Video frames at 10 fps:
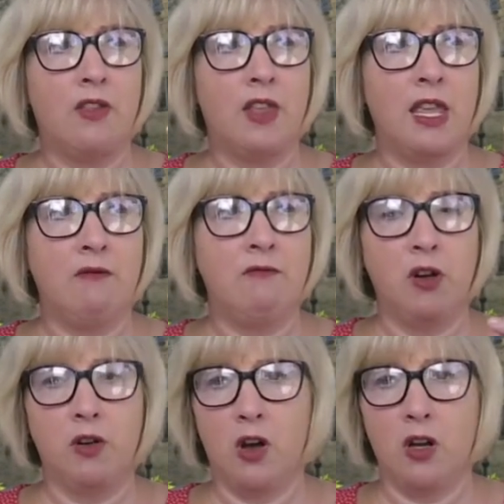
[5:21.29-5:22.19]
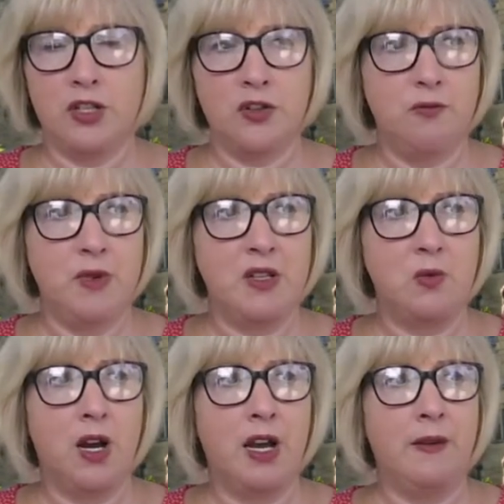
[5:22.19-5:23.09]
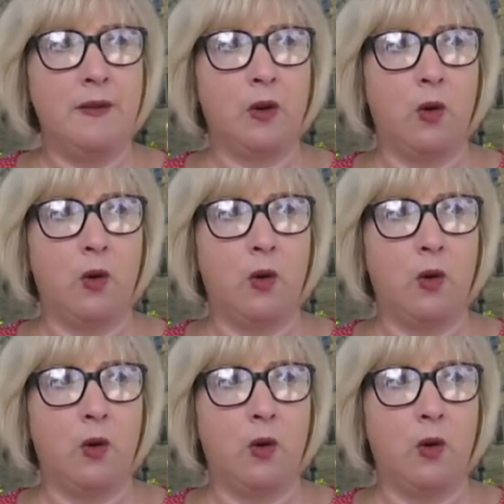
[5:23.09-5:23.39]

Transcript: the Royal College of Midwives,